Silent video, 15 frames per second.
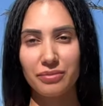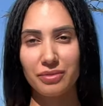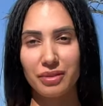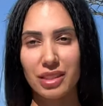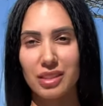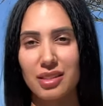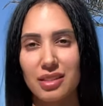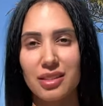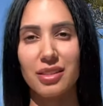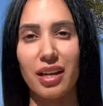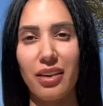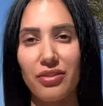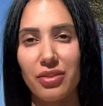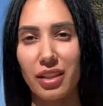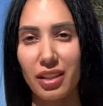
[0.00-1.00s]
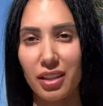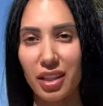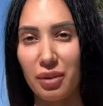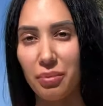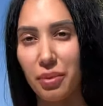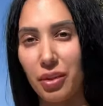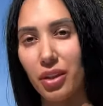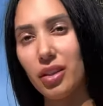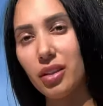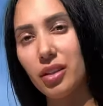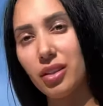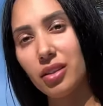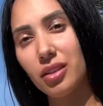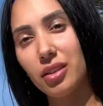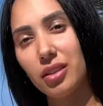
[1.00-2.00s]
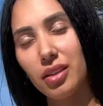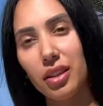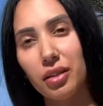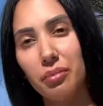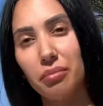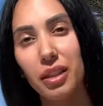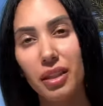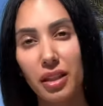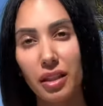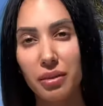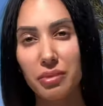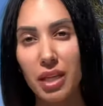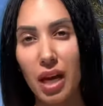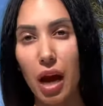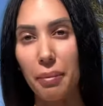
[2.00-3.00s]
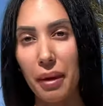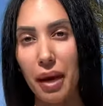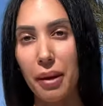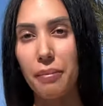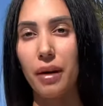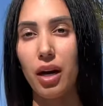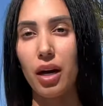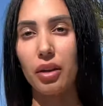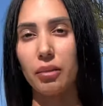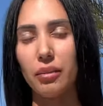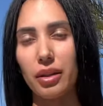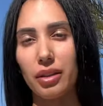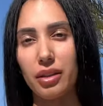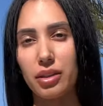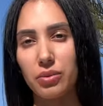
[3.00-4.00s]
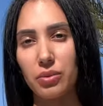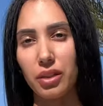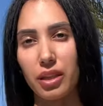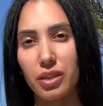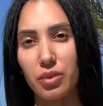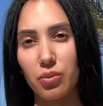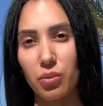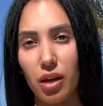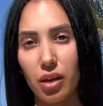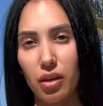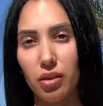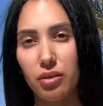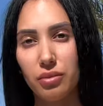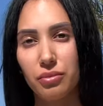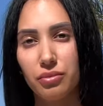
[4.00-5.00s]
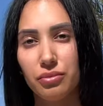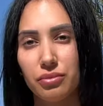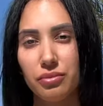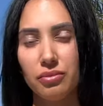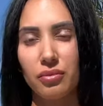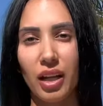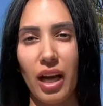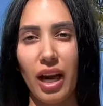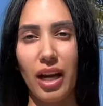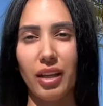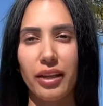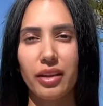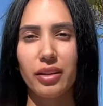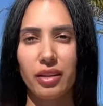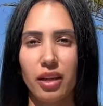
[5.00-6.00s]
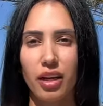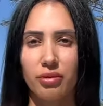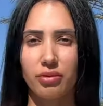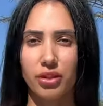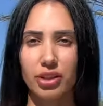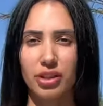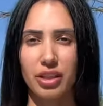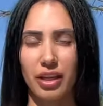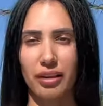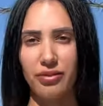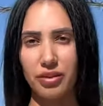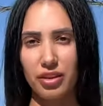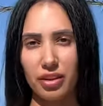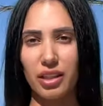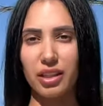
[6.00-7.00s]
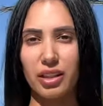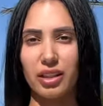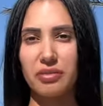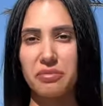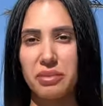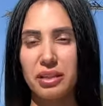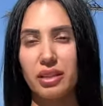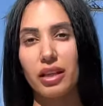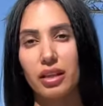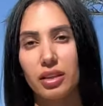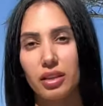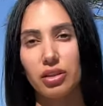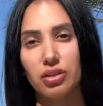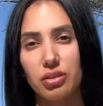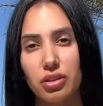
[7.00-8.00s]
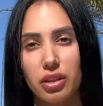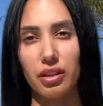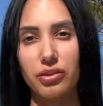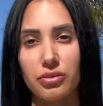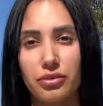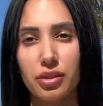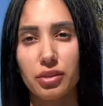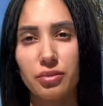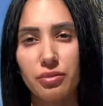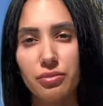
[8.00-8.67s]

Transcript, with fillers: This is definitely a keeper. Medium top and bottom on this one as well. I like the coverage. Like, I feel like it gives me like a little lift.